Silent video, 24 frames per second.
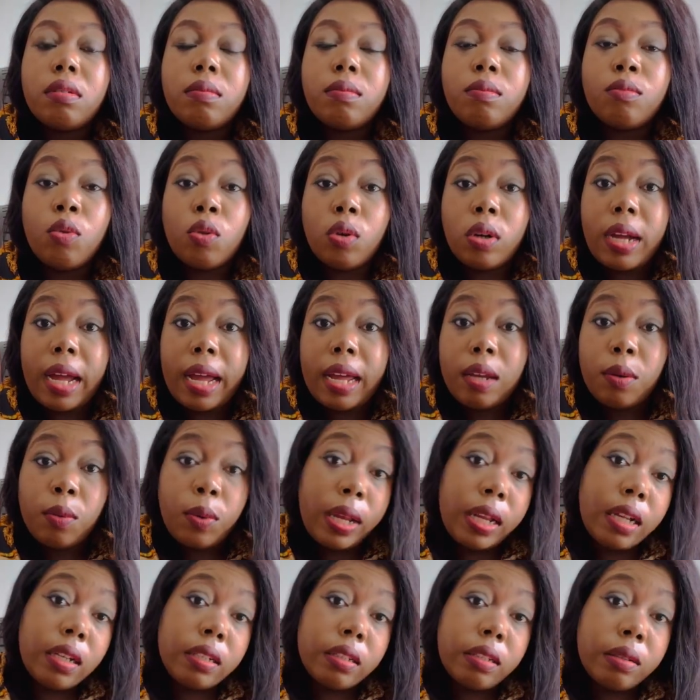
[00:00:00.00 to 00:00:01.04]
Mugai,
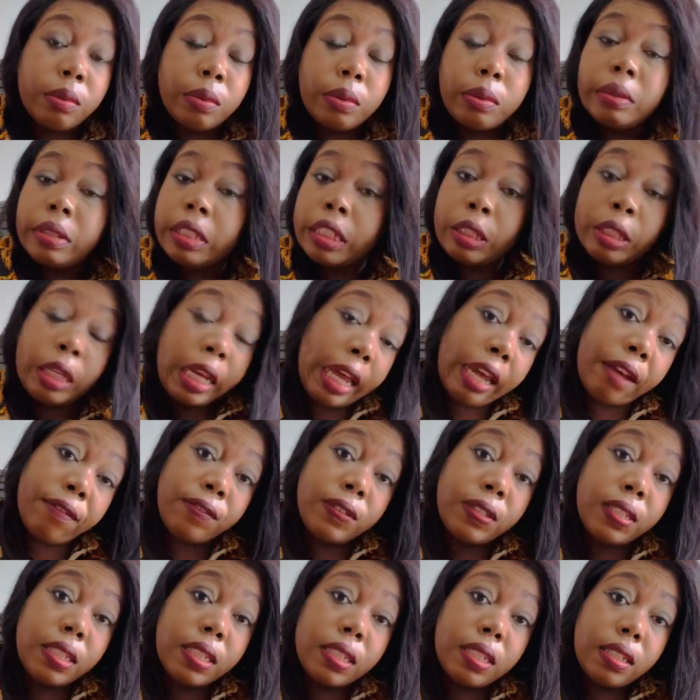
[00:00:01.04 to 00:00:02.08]
well, he
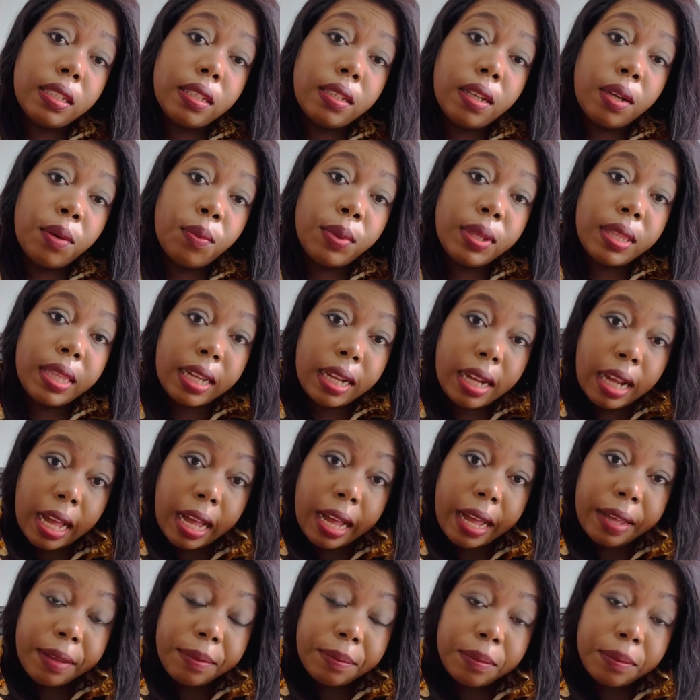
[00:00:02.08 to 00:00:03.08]
left with the car.